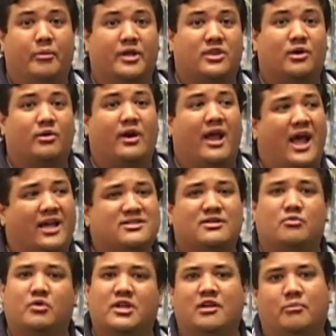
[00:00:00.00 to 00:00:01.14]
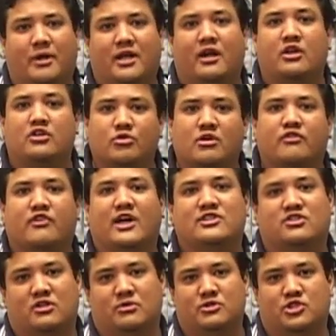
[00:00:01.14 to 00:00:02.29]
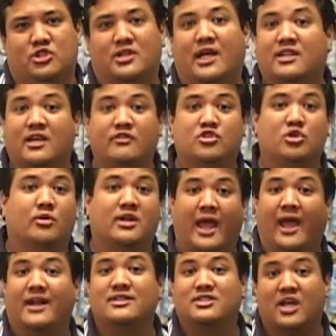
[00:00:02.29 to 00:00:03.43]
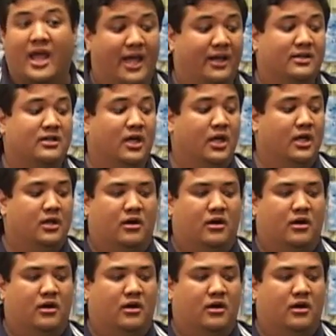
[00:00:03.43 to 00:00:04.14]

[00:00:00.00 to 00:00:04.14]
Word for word: But there hasn't really been a unified solution that gives you an end to end